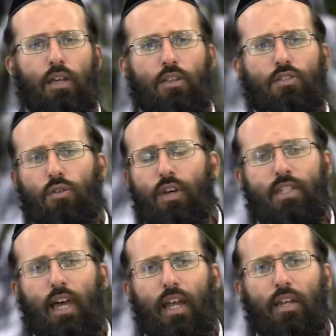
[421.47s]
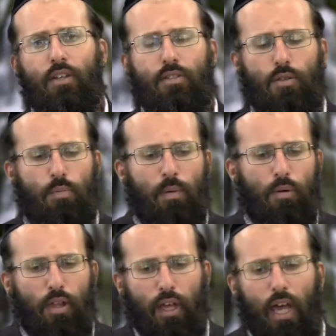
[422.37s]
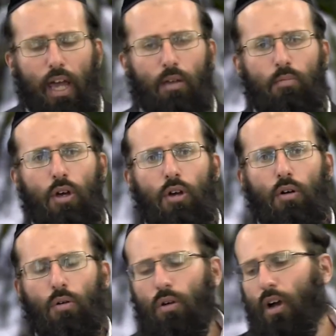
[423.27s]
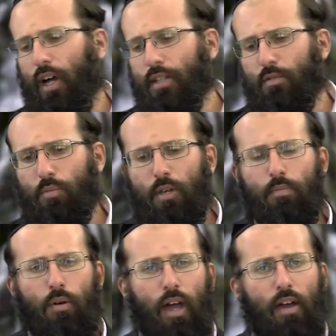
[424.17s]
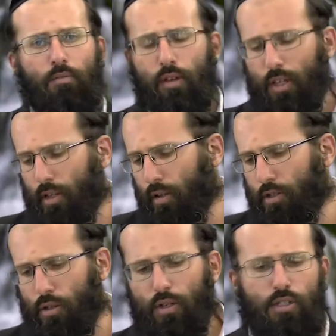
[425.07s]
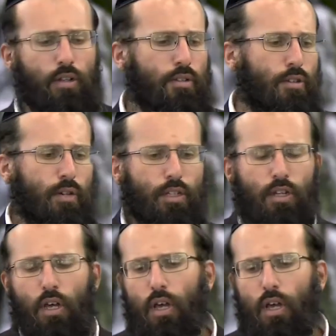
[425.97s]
The stories are endless of the people that came, all kinds of people, every Jewish, non-Jewish,